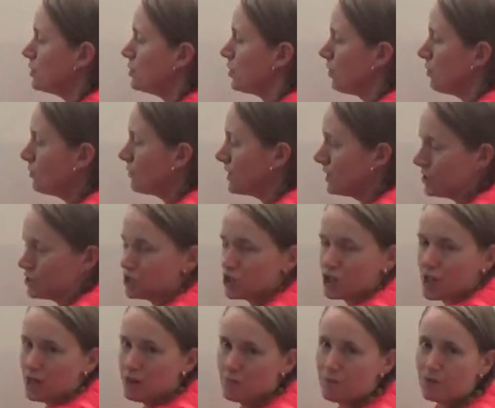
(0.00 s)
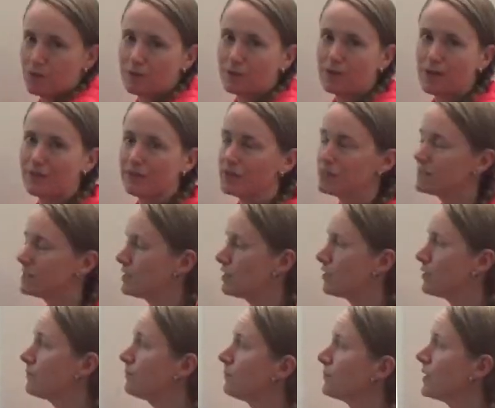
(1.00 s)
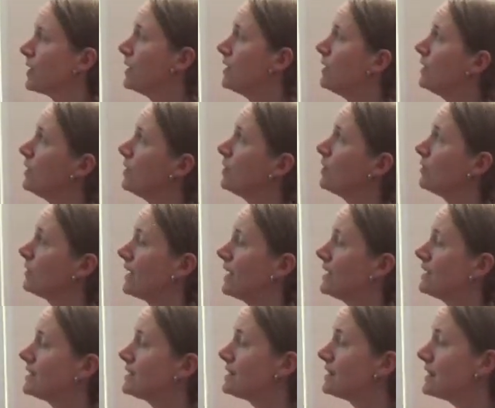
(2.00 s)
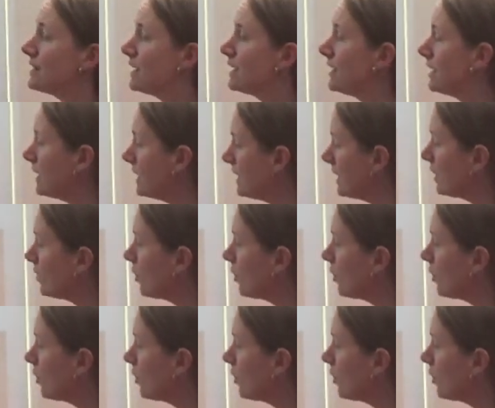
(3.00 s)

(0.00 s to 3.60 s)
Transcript: donut shape around the center. Okay, and again,